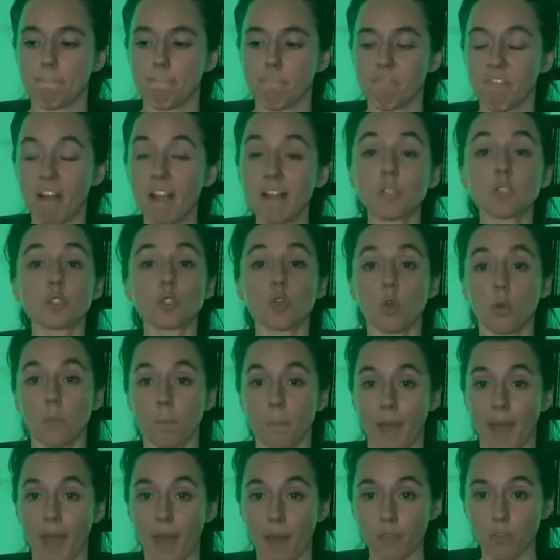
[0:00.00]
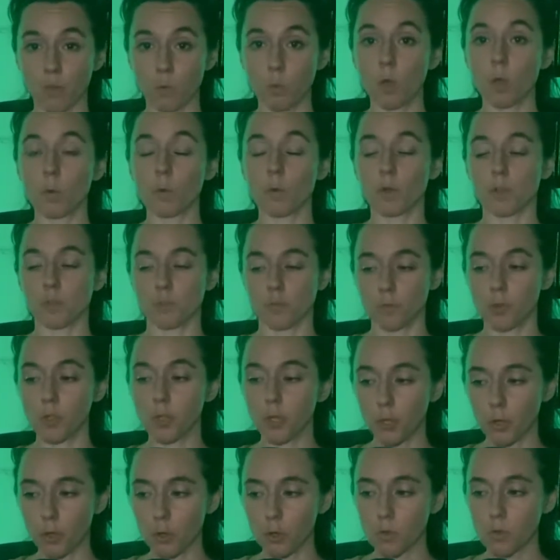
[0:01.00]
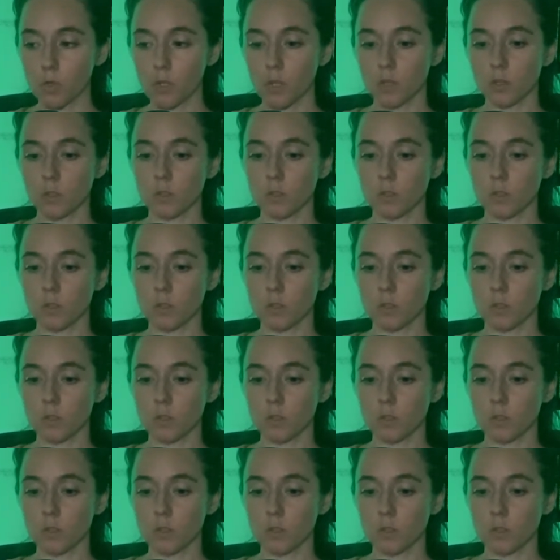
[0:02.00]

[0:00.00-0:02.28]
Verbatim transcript: find your own path and what works for you.